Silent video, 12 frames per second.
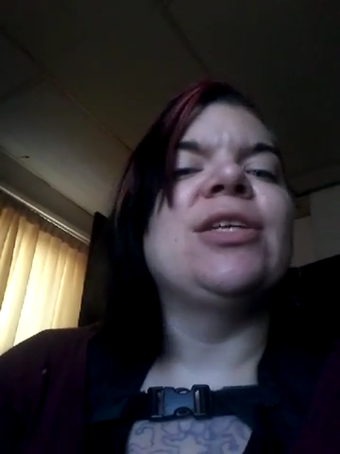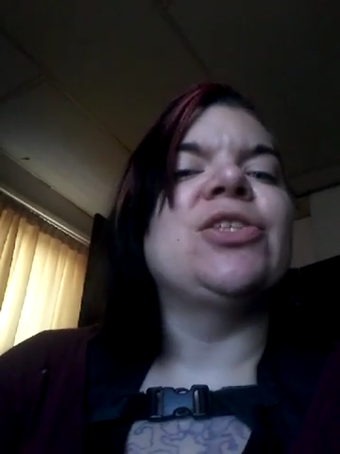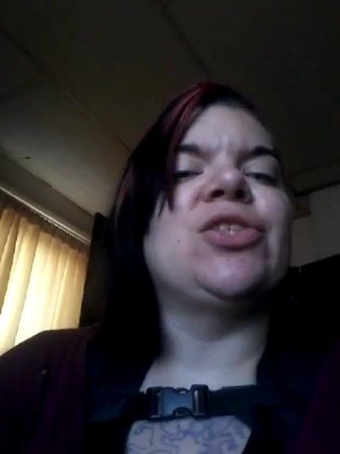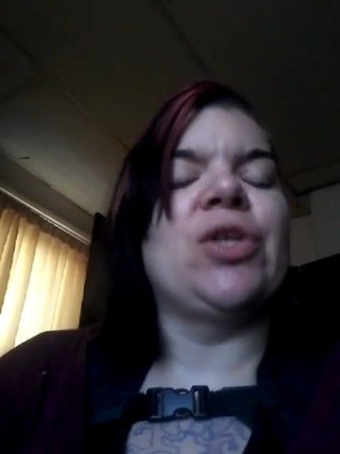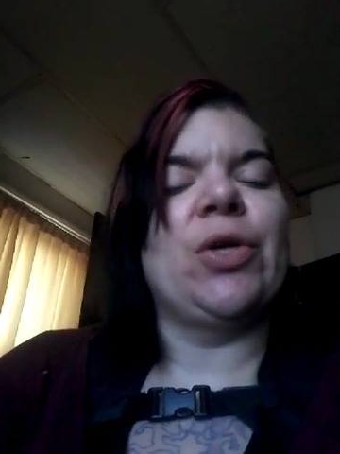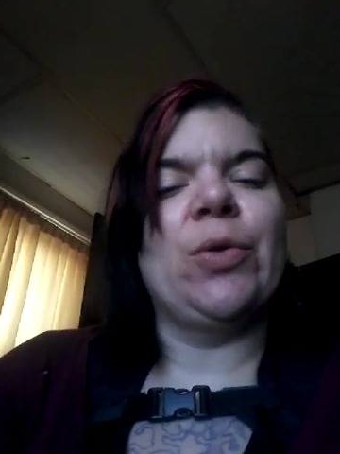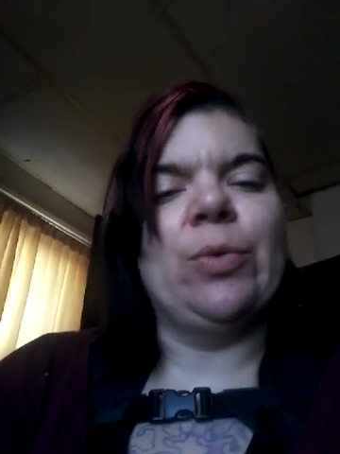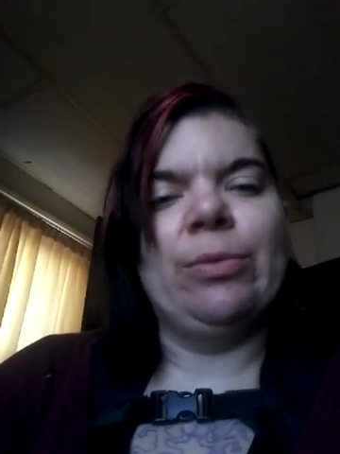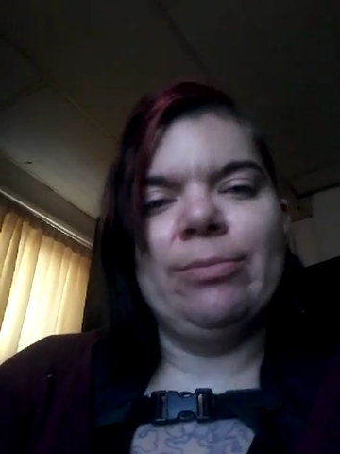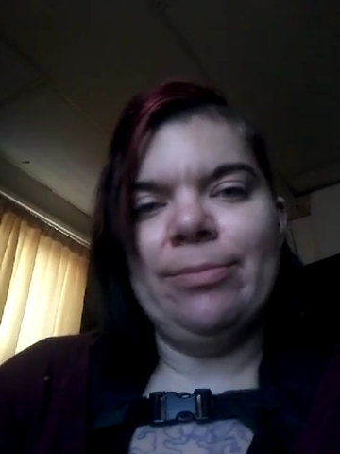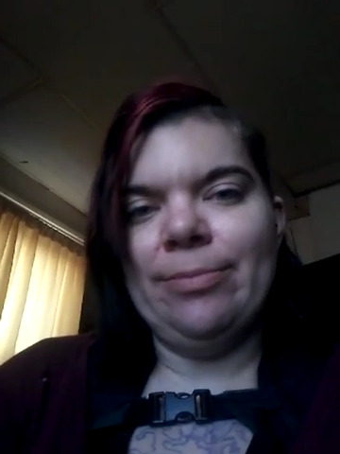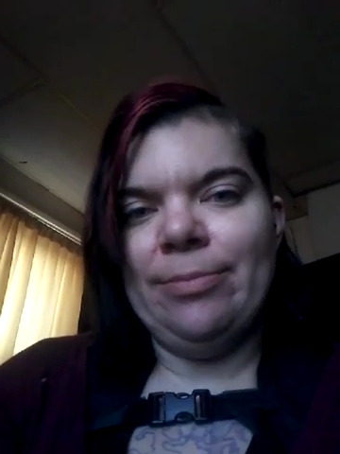So
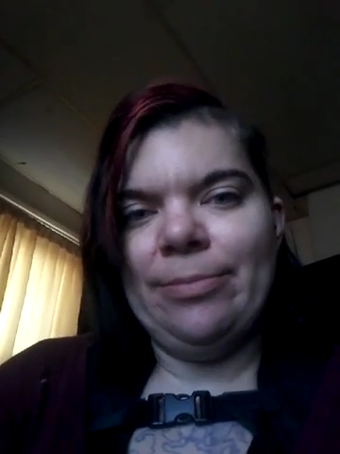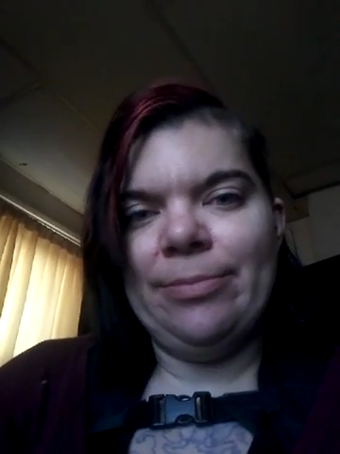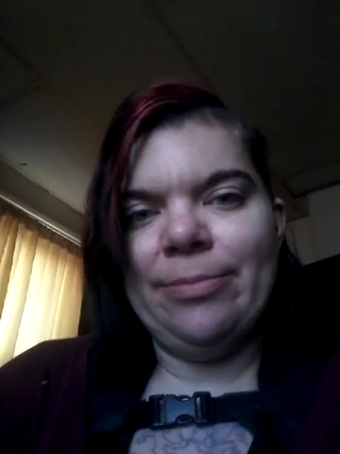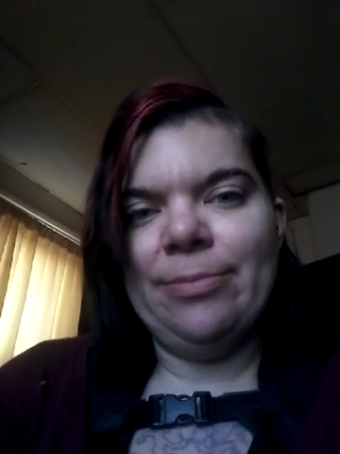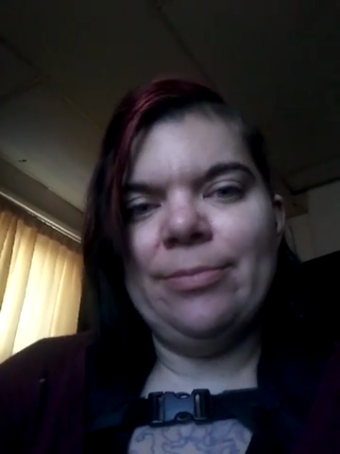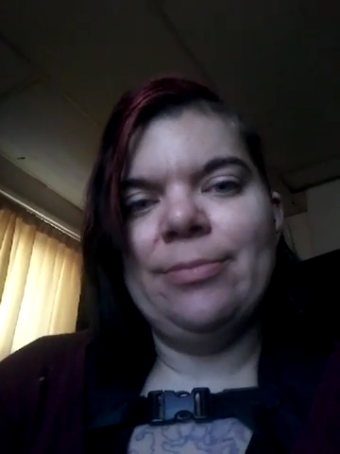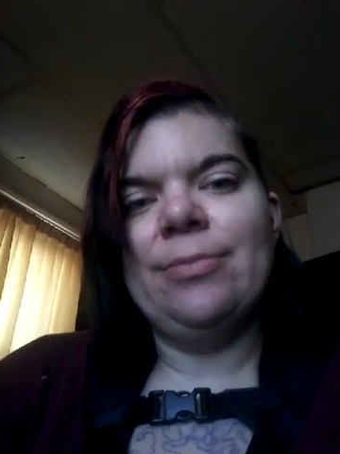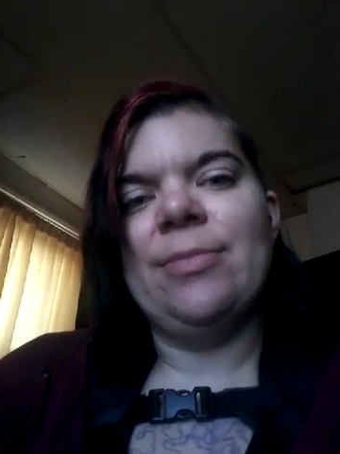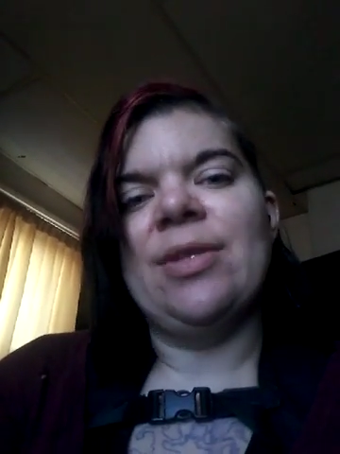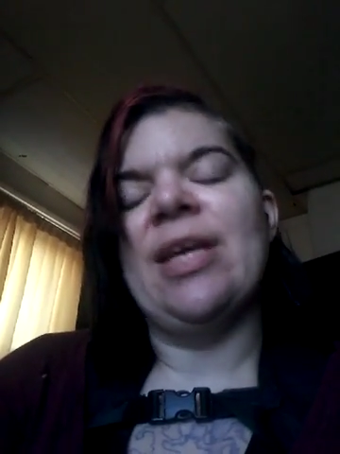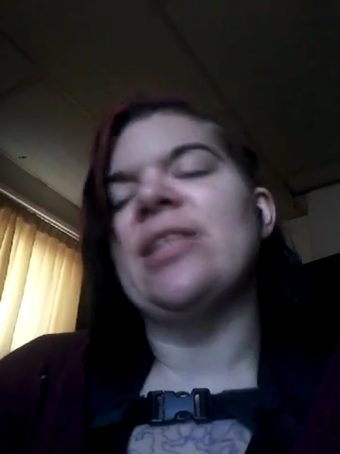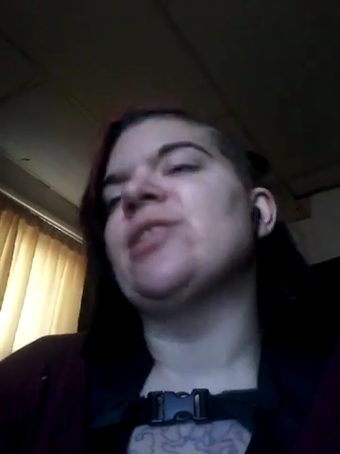
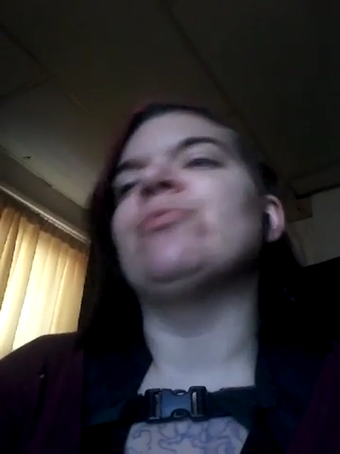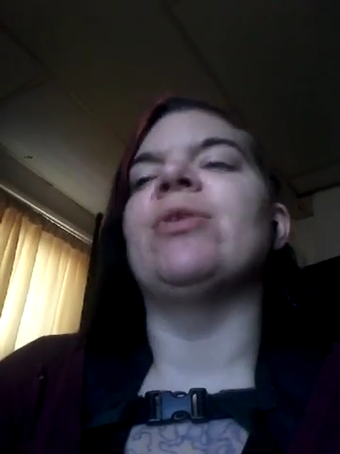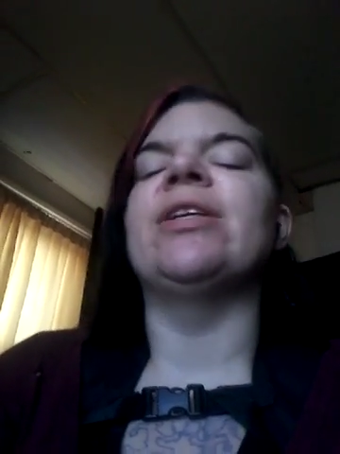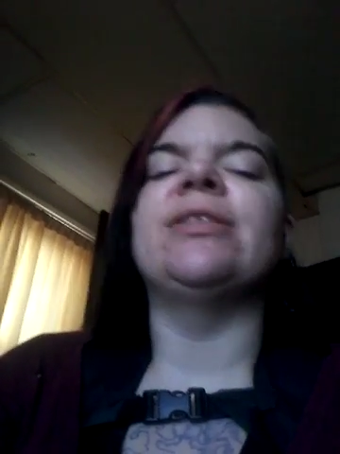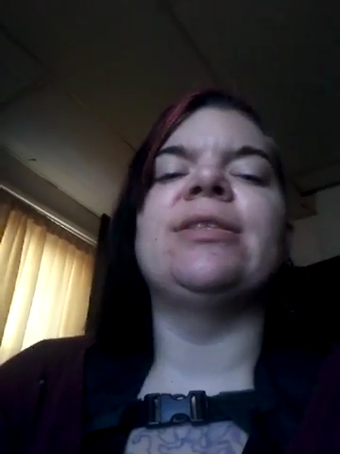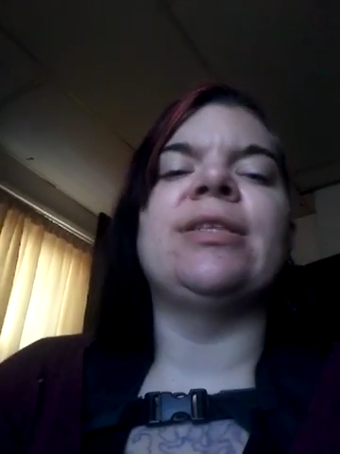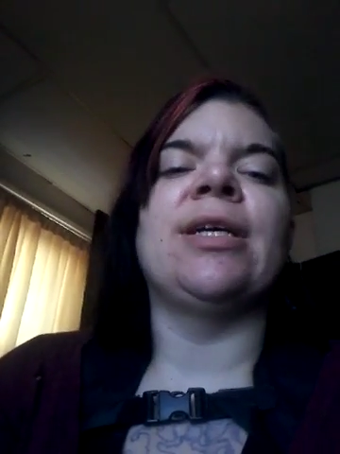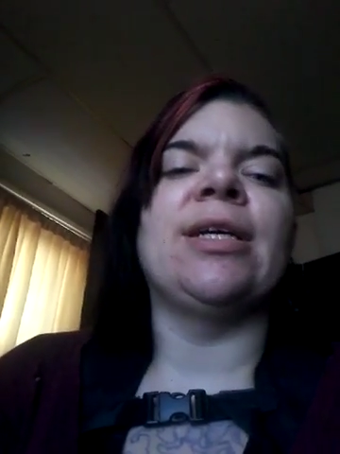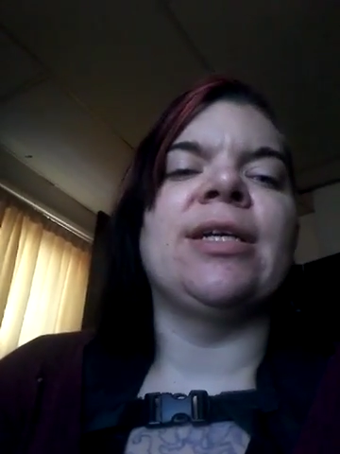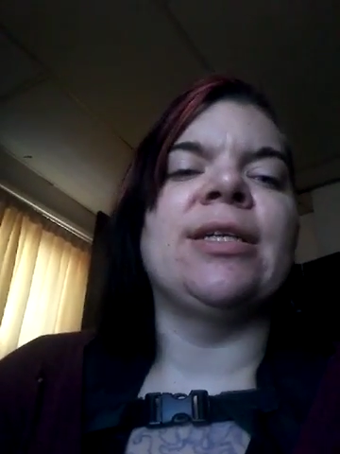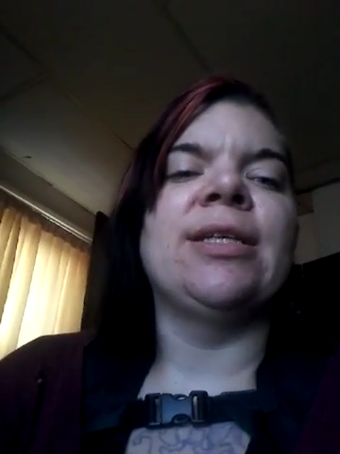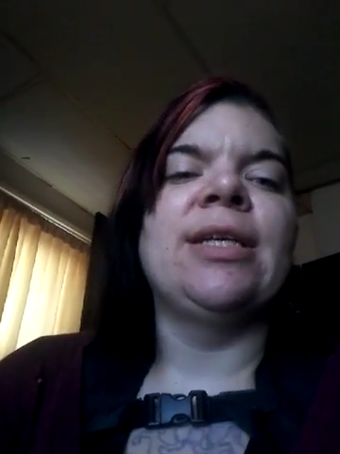that's what
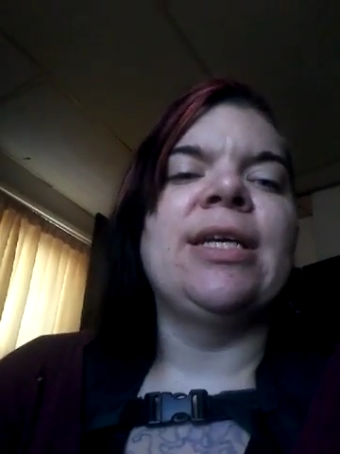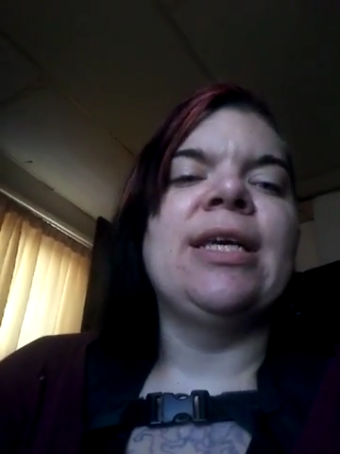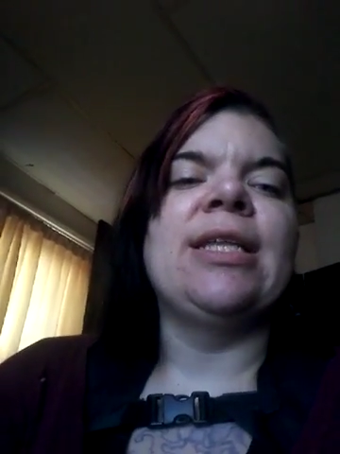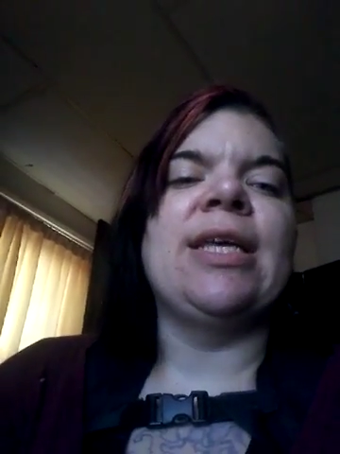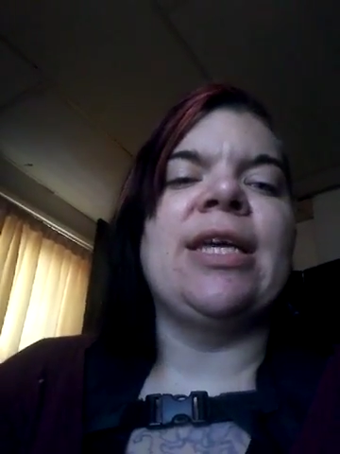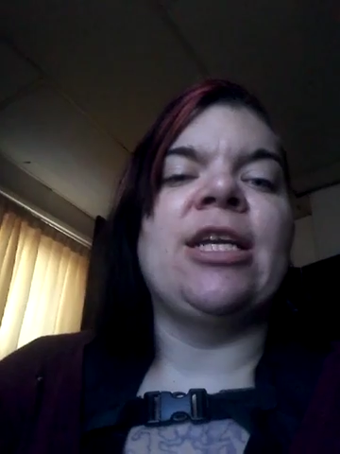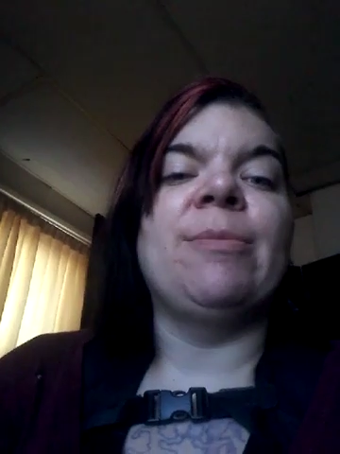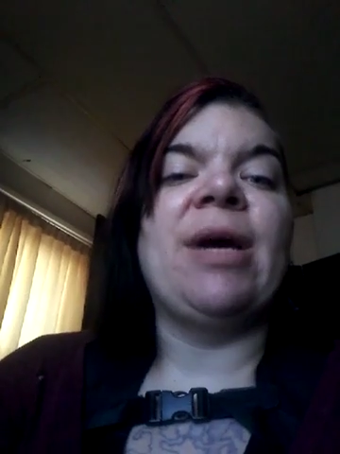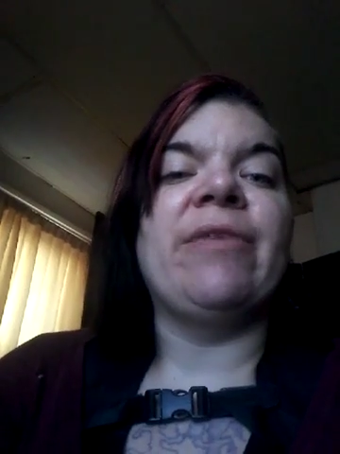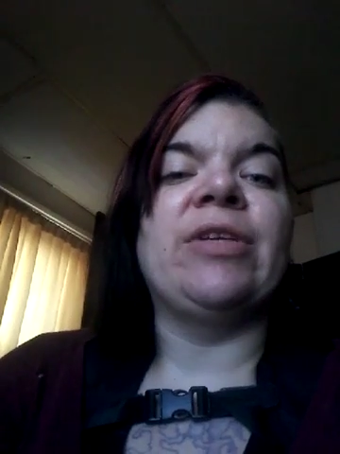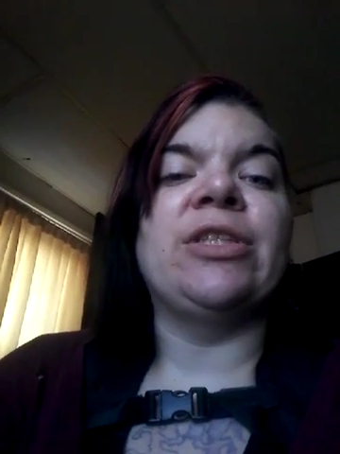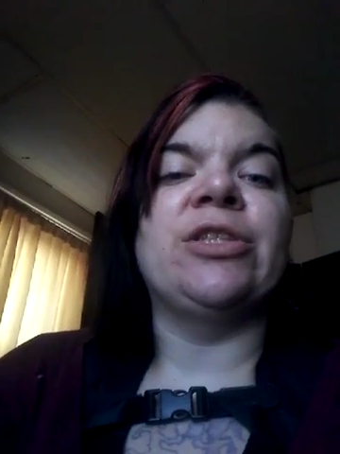they ended up
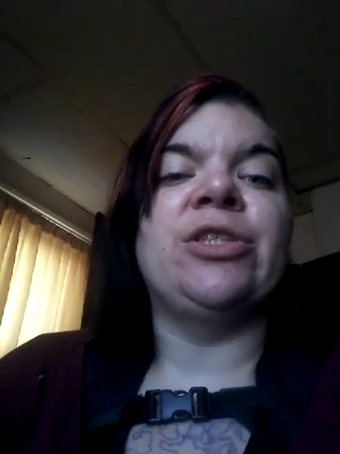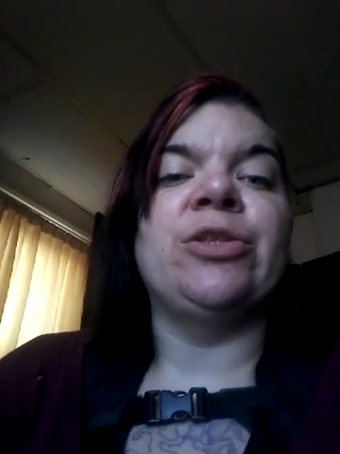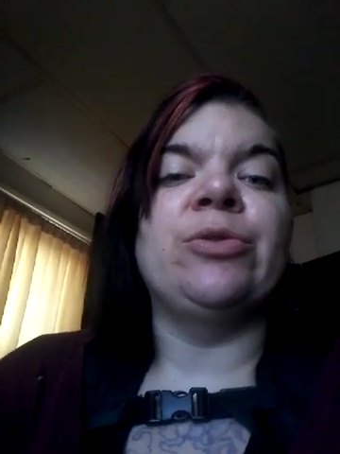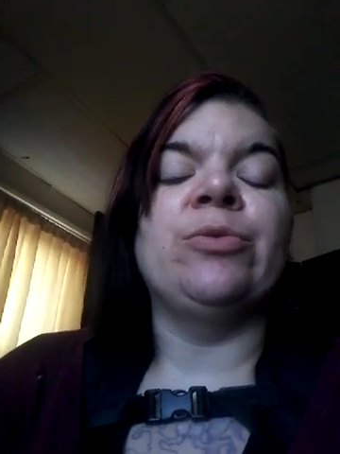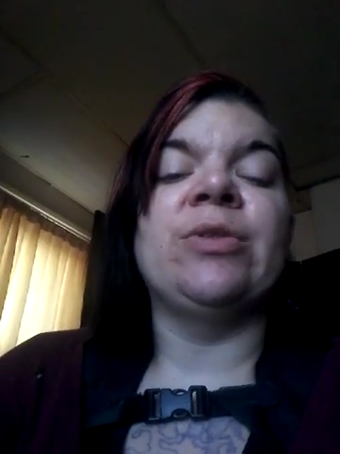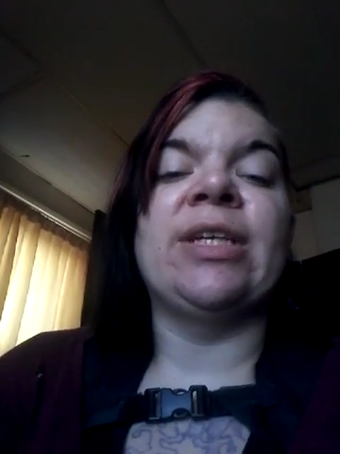having to do.